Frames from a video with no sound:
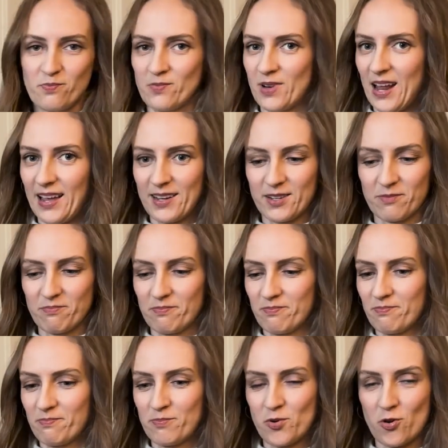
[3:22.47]
like
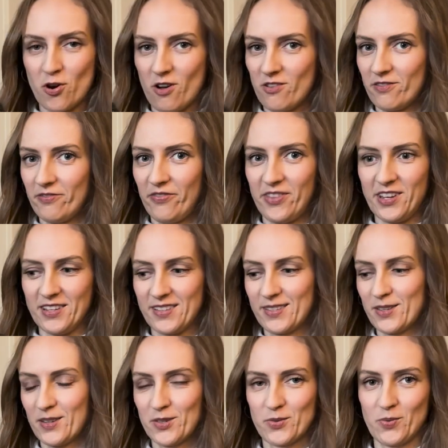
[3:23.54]
put on this
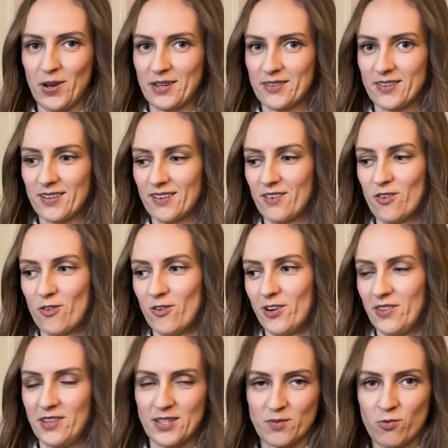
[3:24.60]
sweater or
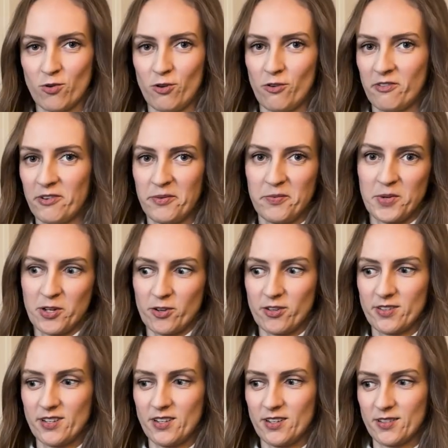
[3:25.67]
this pullover
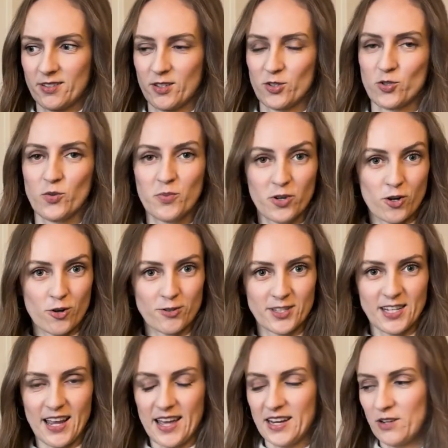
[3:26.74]
because it is super
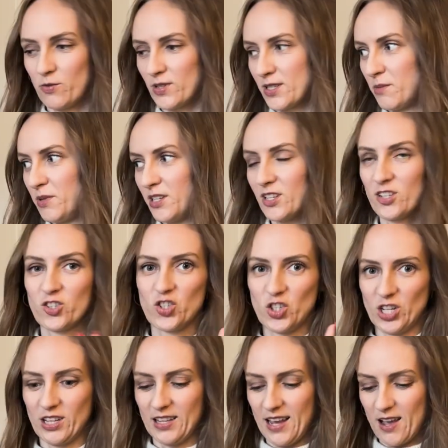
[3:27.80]
cozy and it was a bit
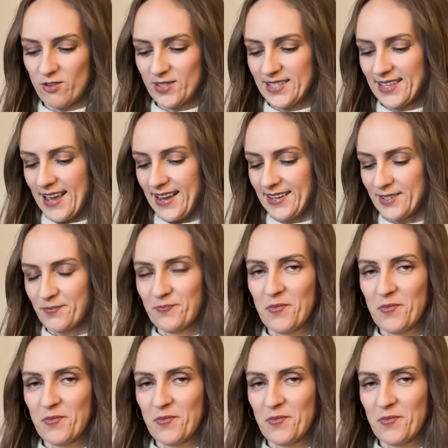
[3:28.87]
chilly outside.